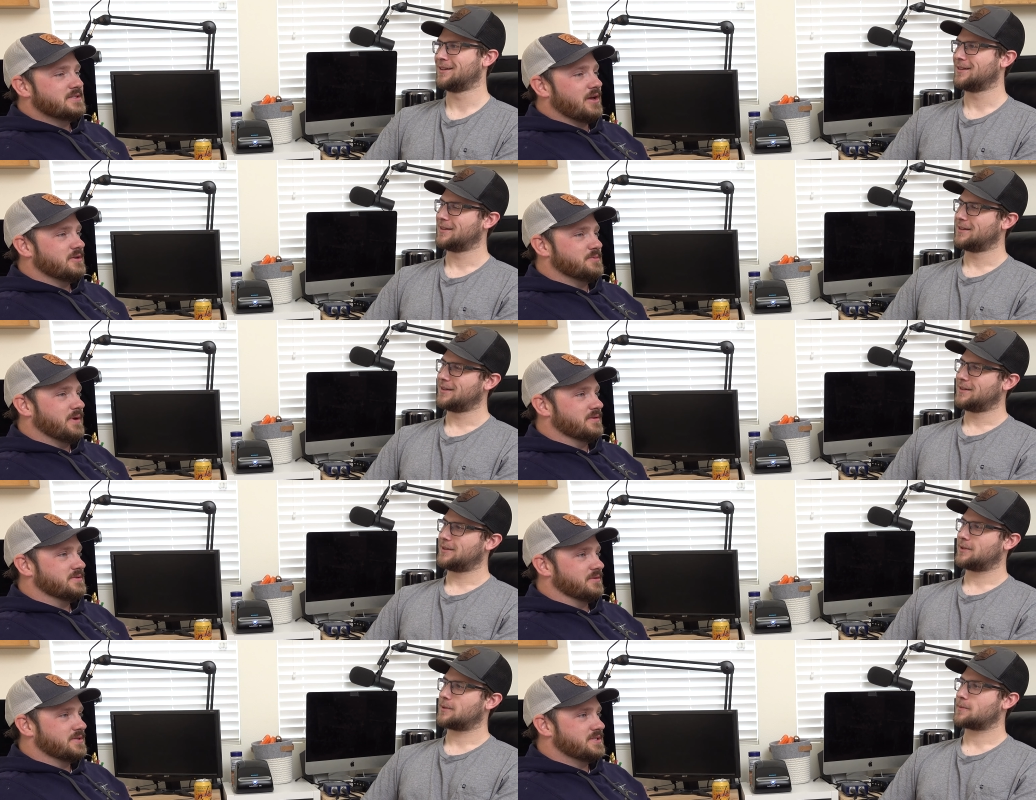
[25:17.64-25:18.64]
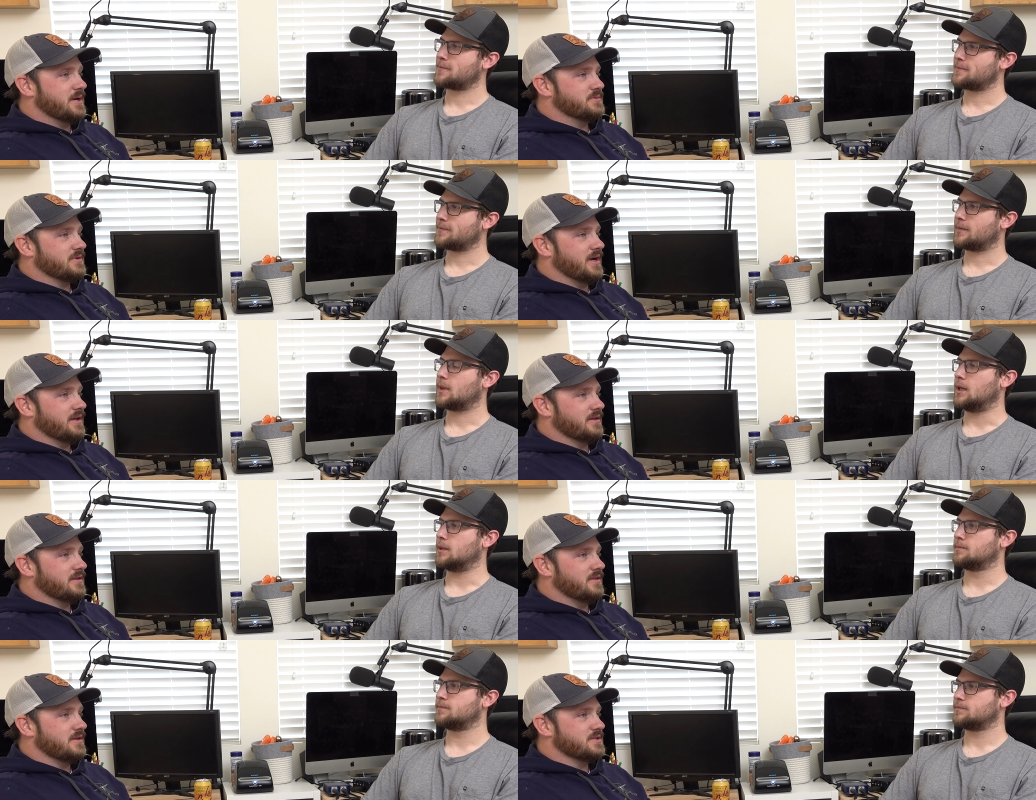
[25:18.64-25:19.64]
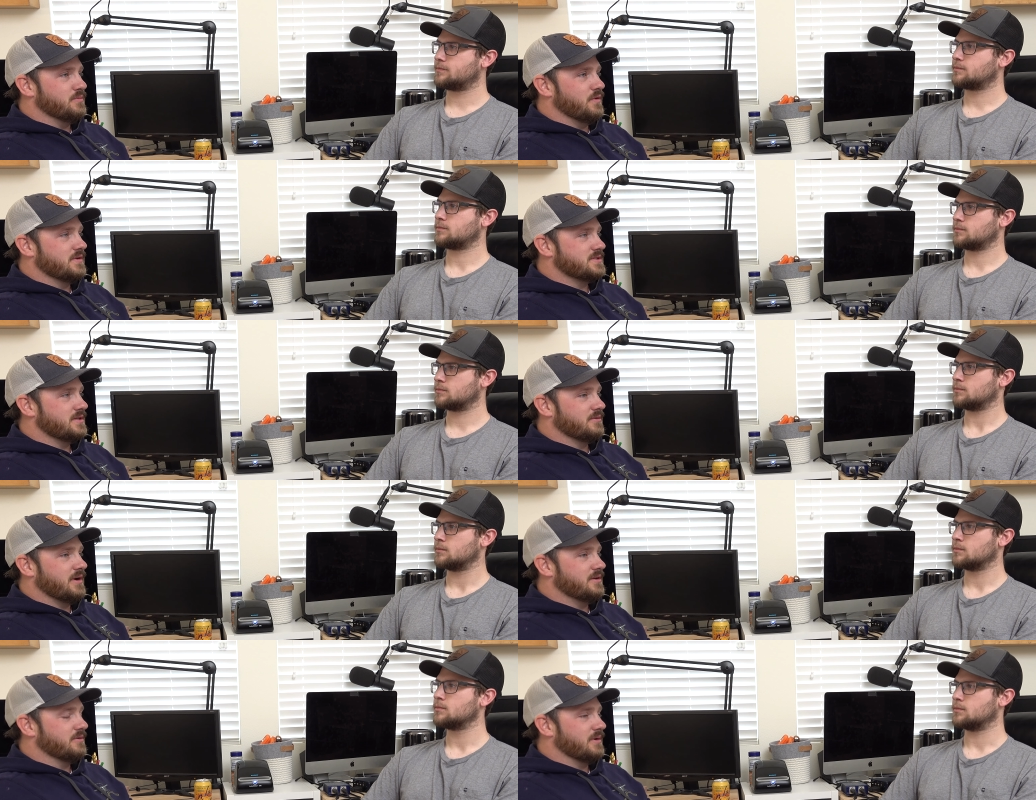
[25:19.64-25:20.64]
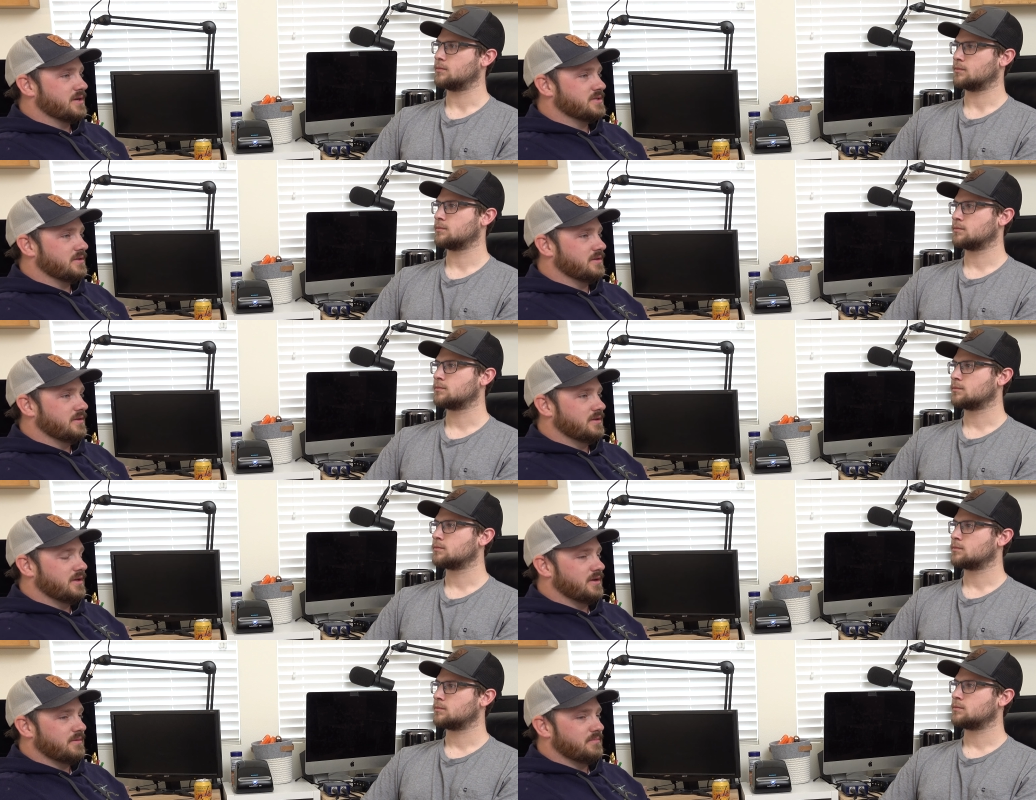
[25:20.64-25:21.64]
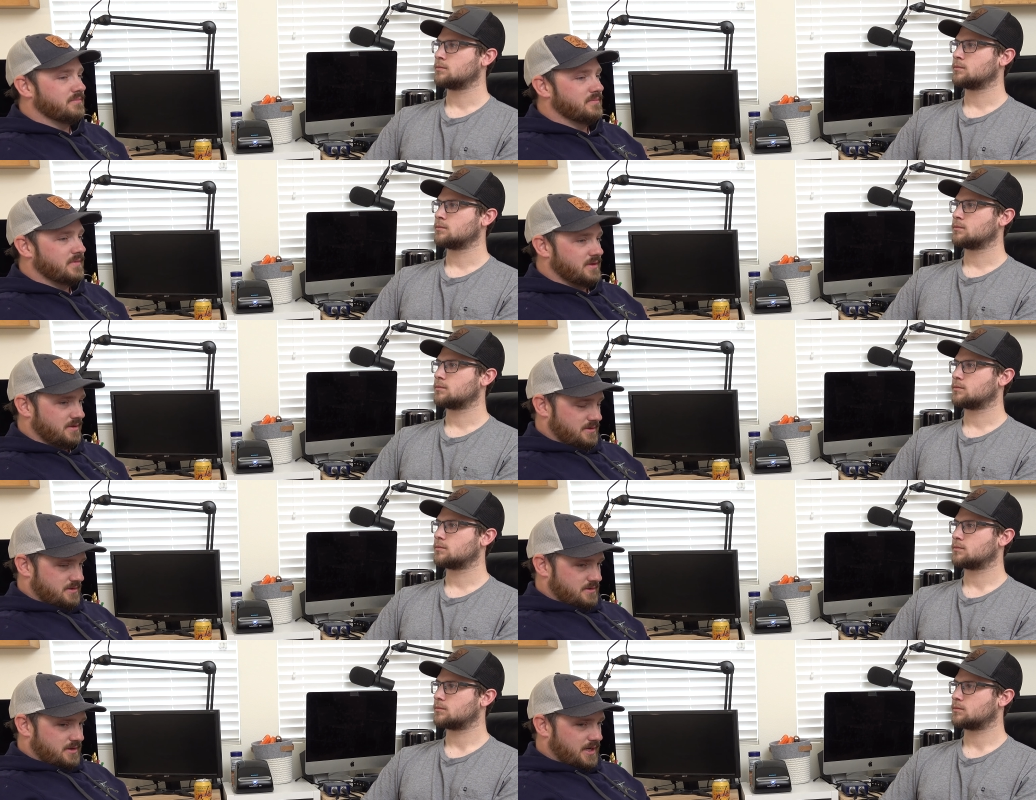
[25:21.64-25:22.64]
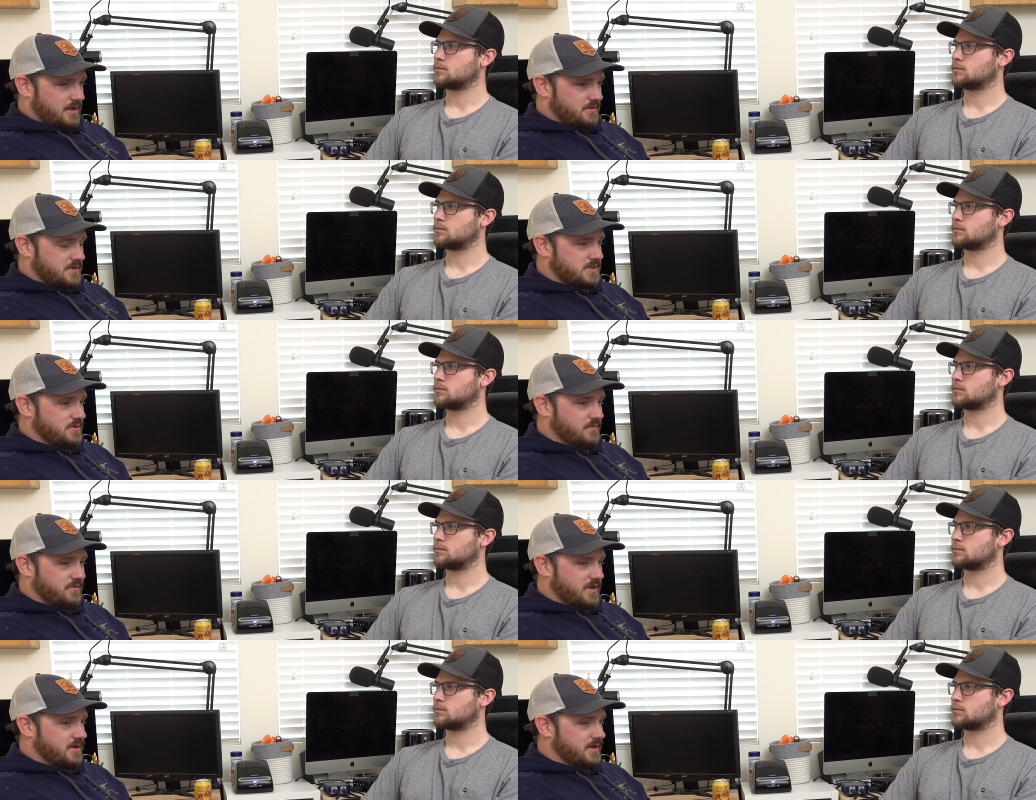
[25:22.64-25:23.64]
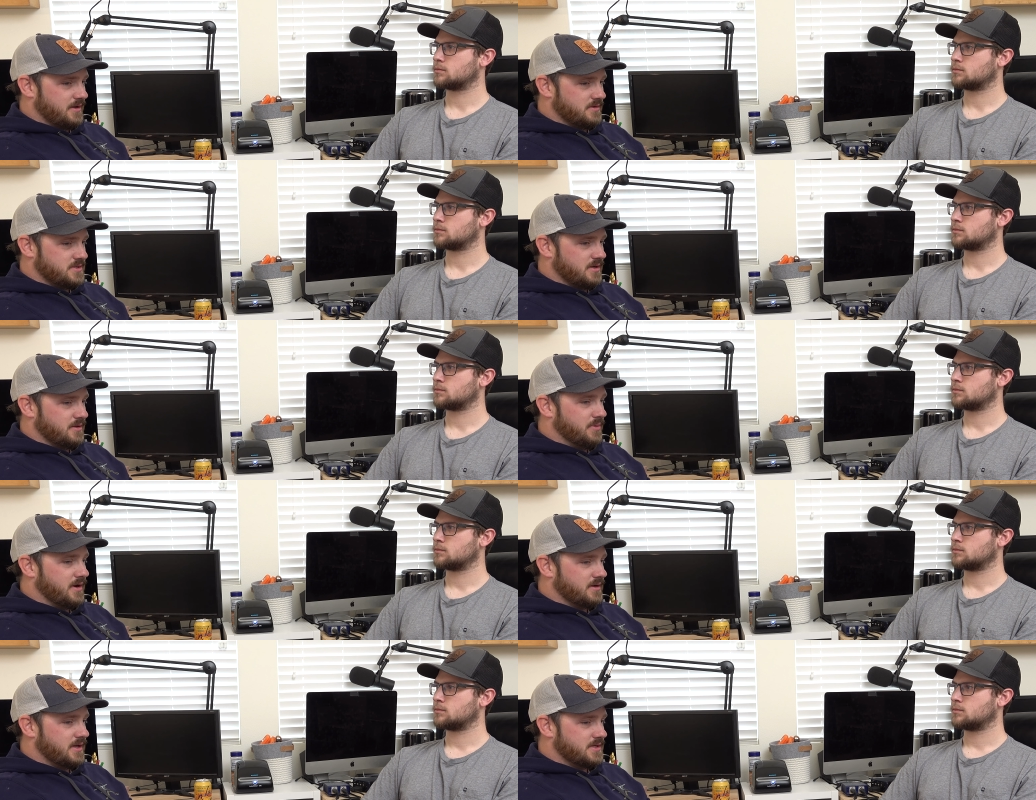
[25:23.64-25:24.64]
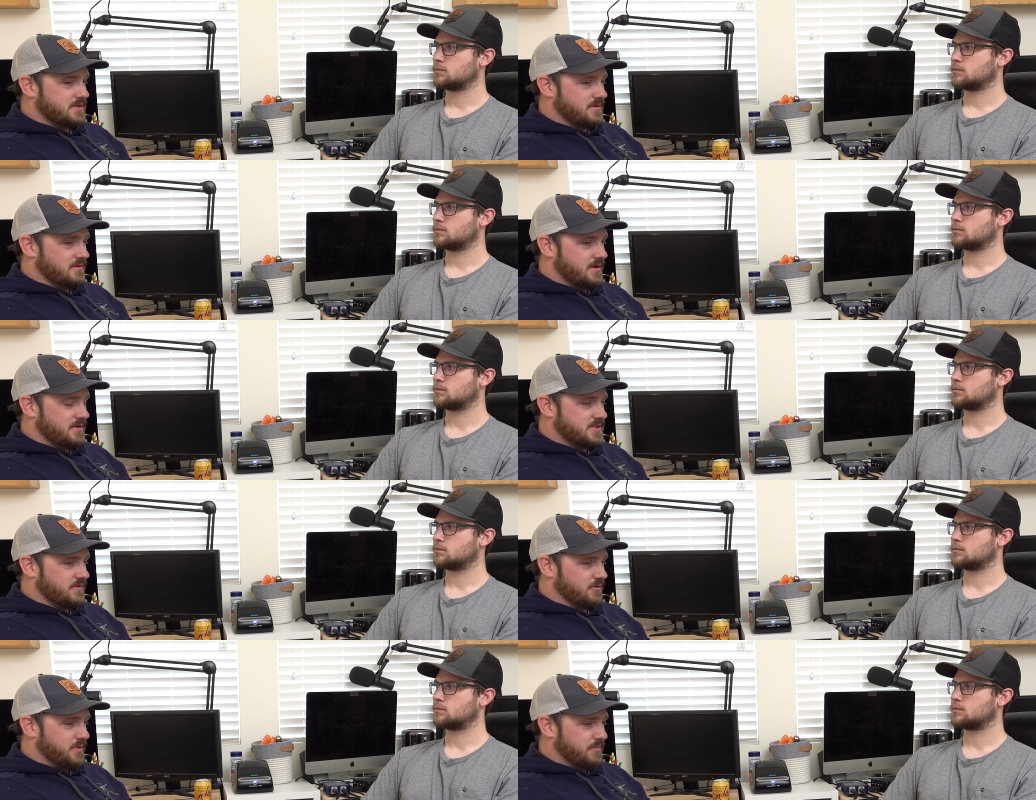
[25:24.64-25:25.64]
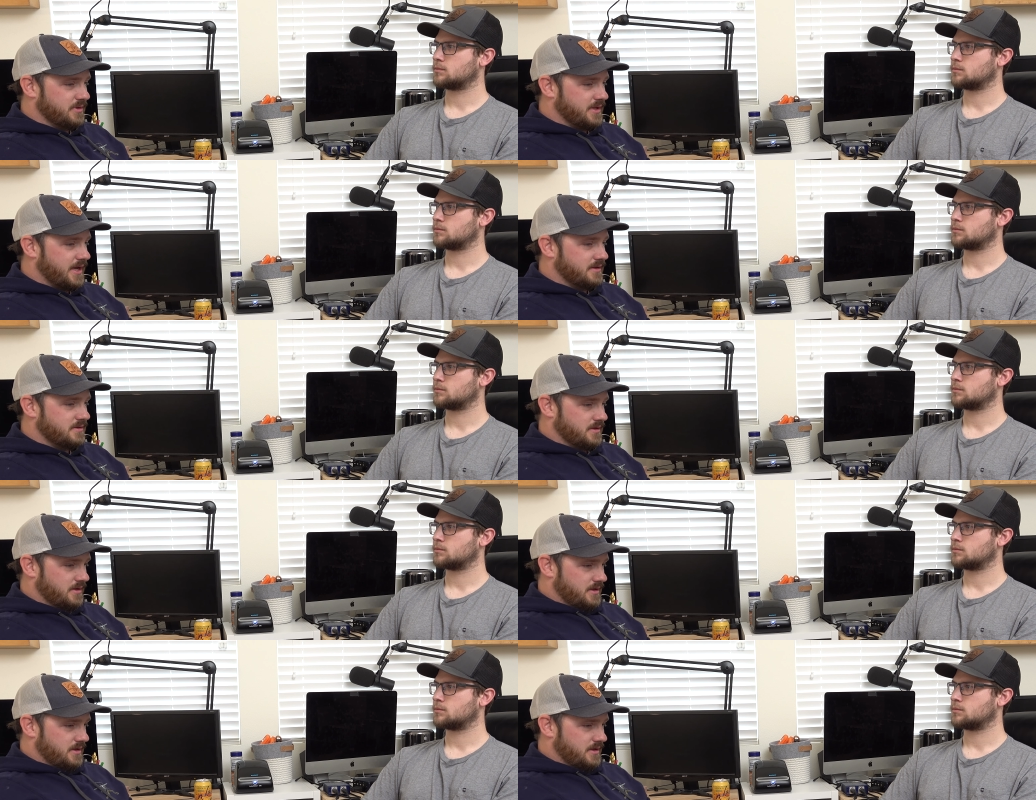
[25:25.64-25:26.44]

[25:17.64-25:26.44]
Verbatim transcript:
Speaker 1: it's always about those little steps, right? Like the things that move us in the right direction. Um, I had the snowflake analogy on the podcast the other day that several people liked.